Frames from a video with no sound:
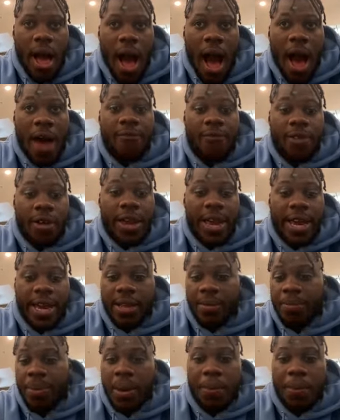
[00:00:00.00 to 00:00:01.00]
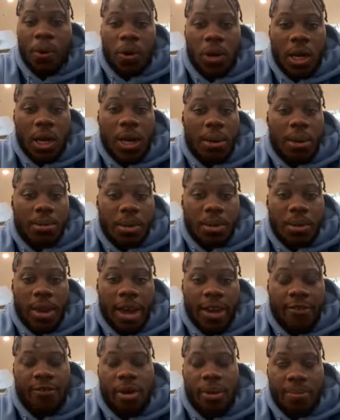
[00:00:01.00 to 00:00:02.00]
I feel like people look up to,
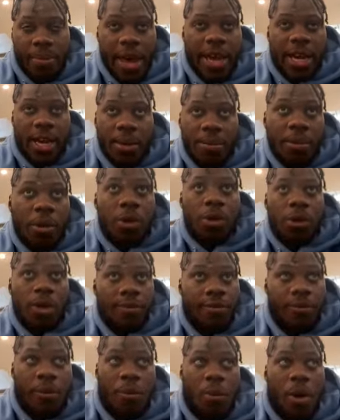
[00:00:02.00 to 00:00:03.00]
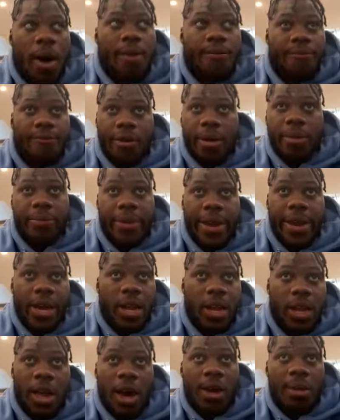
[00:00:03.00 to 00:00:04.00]
like, from that community, from where I'm from, like
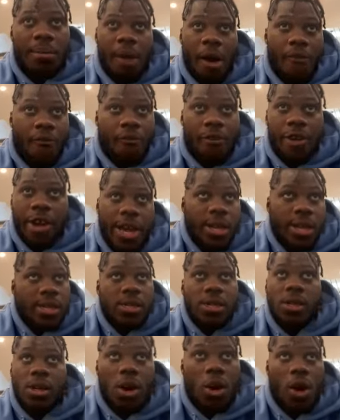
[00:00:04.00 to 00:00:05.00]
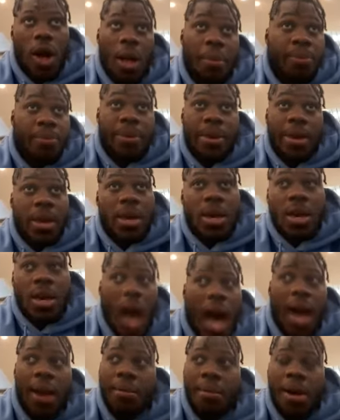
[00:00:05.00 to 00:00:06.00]
a lot of my friends, I'm
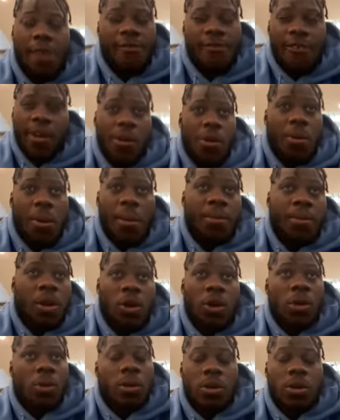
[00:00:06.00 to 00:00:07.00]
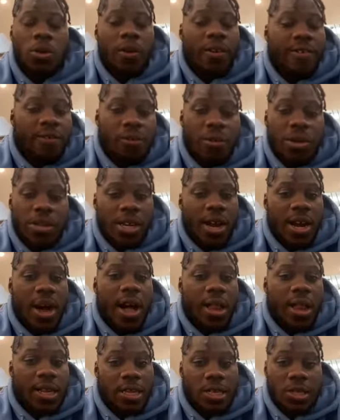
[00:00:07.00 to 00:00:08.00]
out of my friend group, I'm the only one who even went to
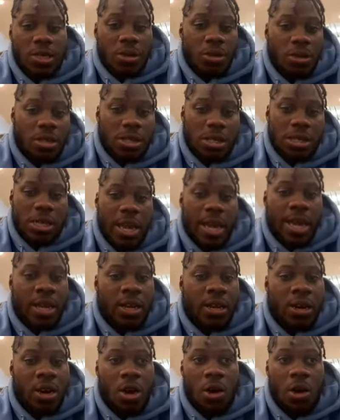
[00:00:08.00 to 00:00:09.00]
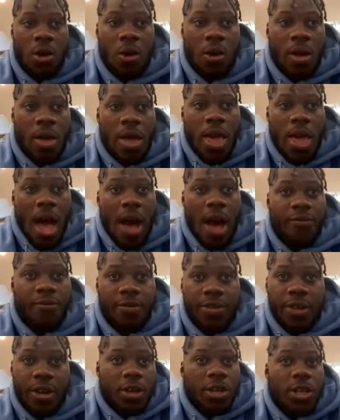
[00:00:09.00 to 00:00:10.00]
college. So it's just like,
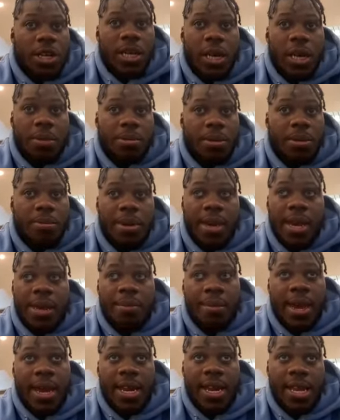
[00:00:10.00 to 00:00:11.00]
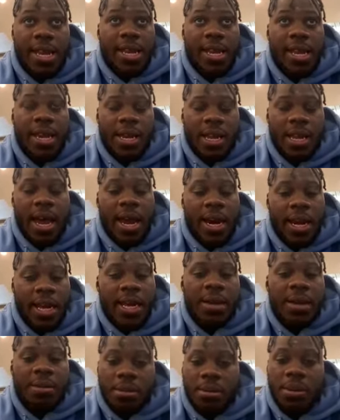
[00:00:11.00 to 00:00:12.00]
they're looking up to me, man. It kind of
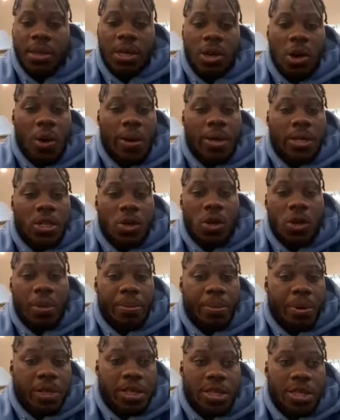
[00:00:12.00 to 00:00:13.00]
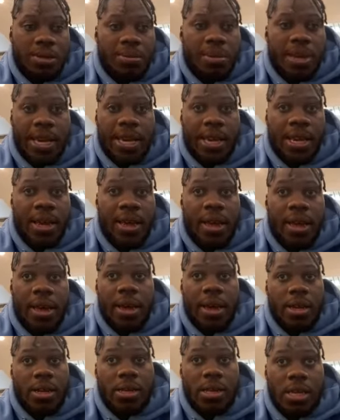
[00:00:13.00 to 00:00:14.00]
keeps me going too and pushes me
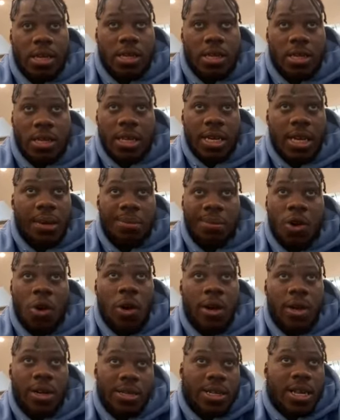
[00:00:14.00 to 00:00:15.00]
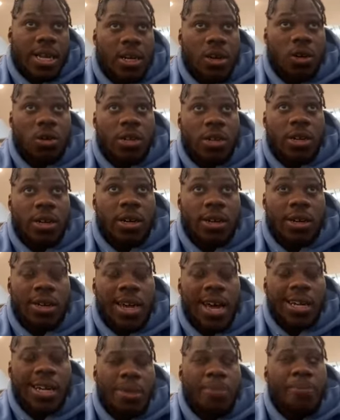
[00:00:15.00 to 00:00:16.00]
to keep going, because I know they're
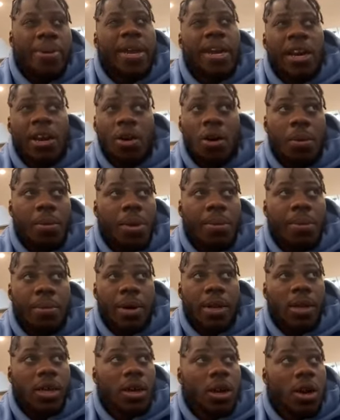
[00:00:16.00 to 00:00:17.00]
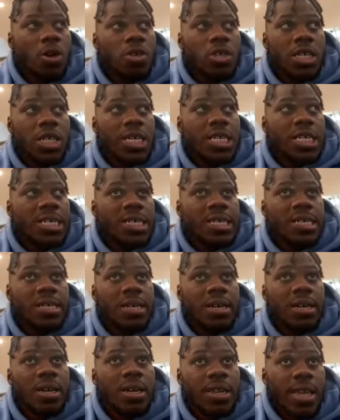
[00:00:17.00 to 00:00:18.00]
not dependent on me, but, just
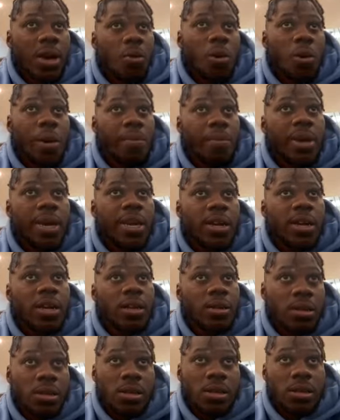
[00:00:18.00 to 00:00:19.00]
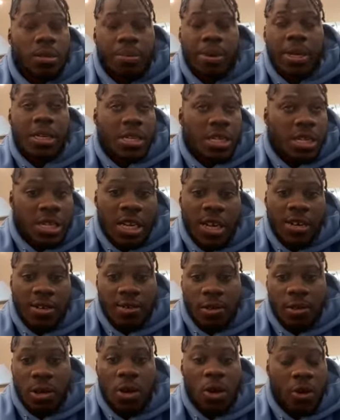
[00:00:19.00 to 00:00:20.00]
they want me to be
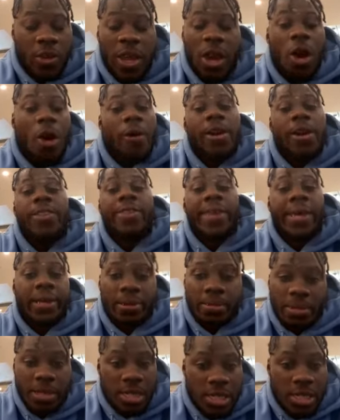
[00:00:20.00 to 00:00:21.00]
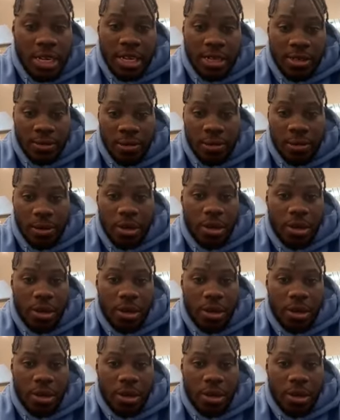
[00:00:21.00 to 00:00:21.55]
successful. They already think I'm successful.